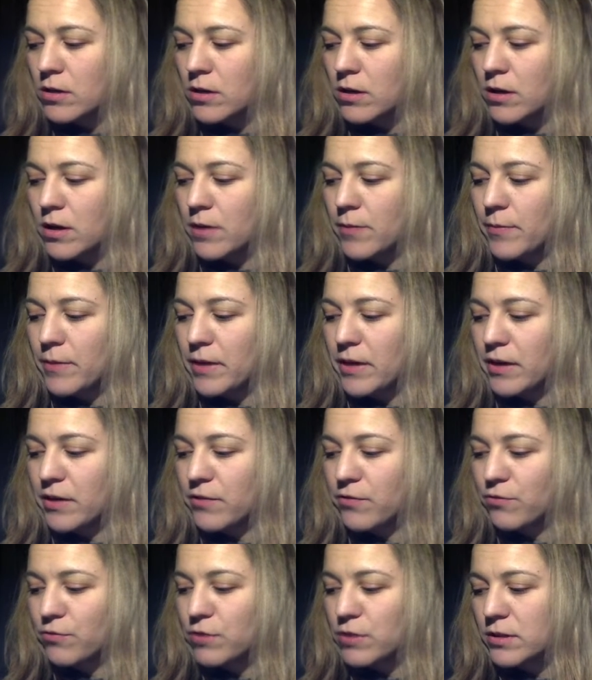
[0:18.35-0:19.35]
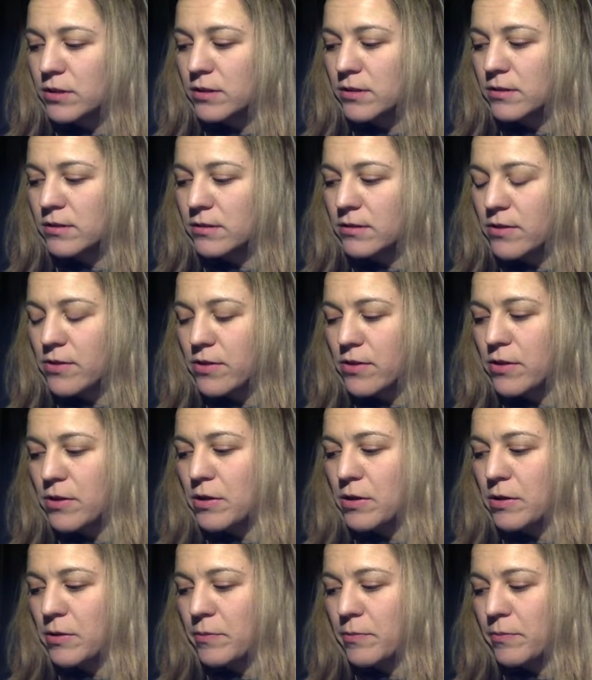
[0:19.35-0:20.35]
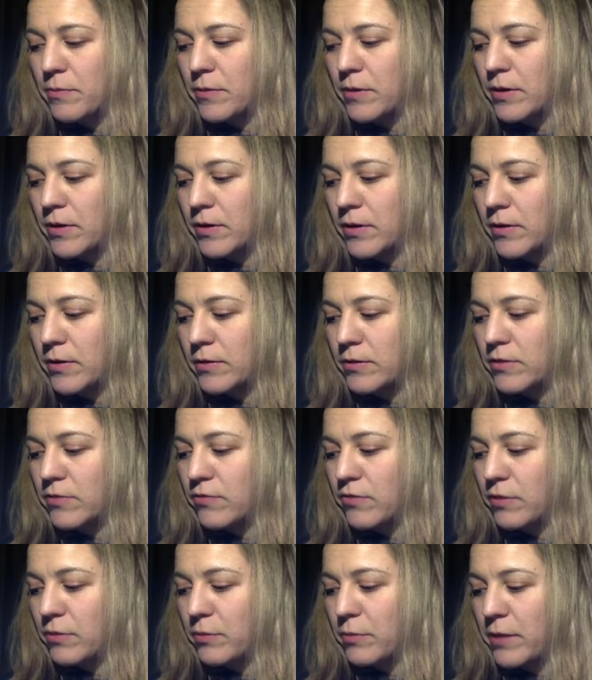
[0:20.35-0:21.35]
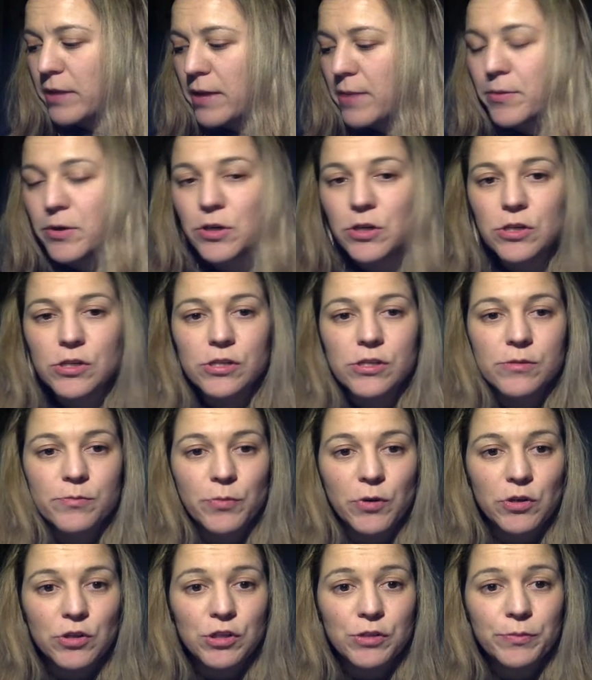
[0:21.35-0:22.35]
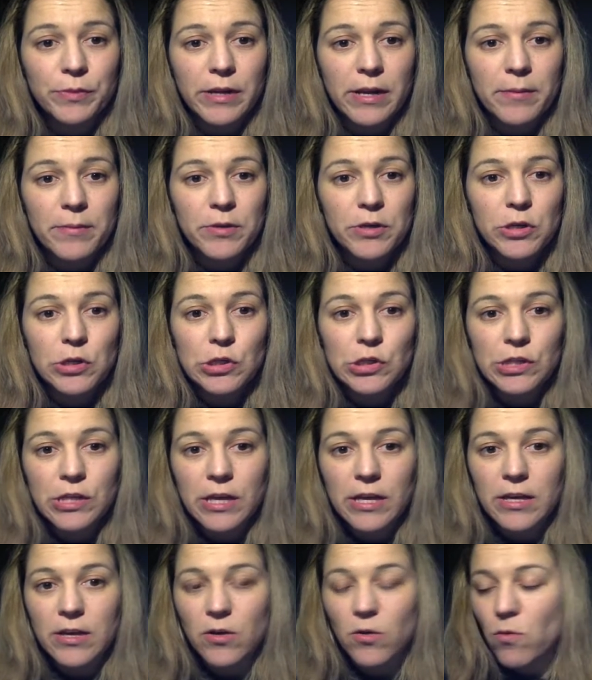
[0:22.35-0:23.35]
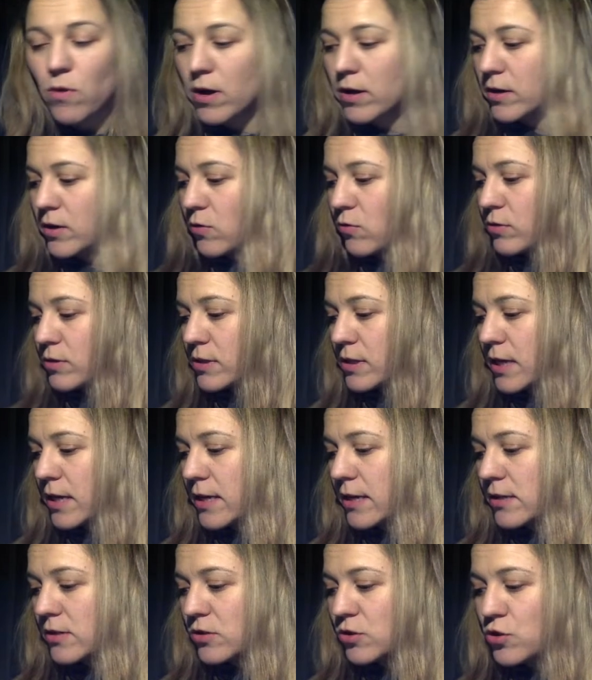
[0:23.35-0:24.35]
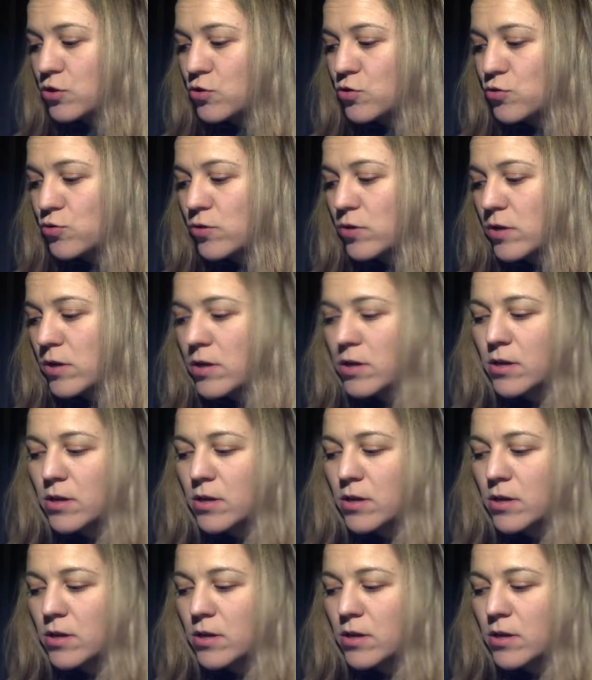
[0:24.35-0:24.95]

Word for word: Um, I have written the uh, different parameters, process parameters, Kn1 equals Kn2,